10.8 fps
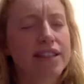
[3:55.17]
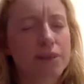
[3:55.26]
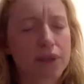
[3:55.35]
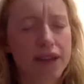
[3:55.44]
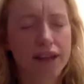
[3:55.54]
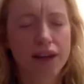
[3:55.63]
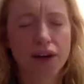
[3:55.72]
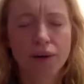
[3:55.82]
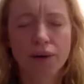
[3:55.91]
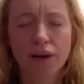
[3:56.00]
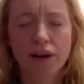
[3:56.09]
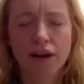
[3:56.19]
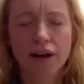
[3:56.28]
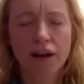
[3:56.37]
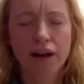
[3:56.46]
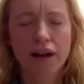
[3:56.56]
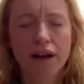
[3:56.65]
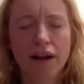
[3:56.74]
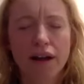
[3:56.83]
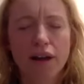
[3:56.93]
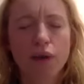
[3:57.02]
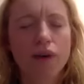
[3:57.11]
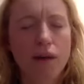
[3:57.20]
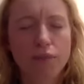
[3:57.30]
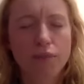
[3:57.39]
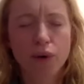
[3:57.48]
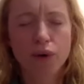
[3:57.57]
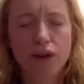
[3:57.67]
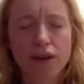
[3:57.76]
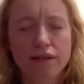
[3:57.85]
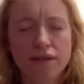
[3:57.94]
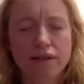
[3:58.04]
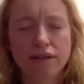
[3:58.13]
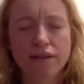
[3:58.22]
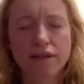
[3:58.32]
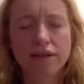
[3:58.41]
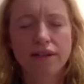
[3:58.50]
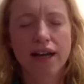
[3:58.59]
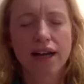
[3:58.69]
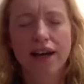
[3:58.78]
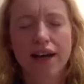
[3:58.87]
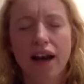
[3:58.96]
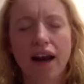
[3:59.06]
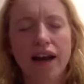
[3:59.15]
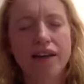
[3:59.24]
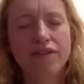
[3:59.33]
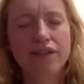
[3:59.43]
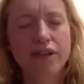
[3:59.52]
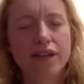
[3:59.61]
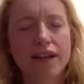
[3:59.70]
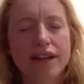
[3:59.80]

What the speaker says: within you. You're not broken. And life is